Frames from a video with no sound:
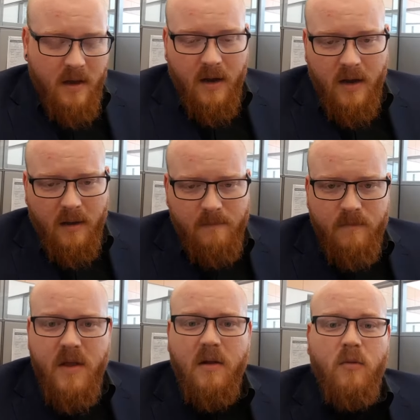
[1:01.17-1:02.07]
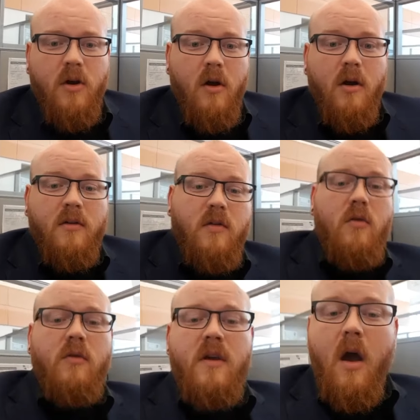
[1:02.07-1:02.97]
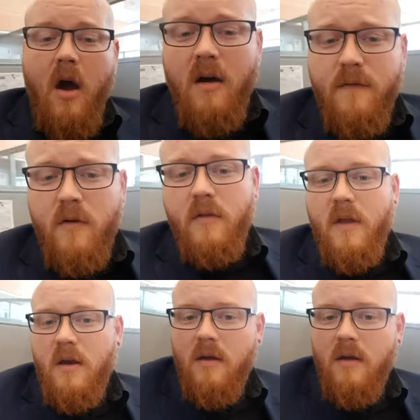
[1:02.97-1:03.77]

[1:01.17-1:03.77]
In regard to the offer that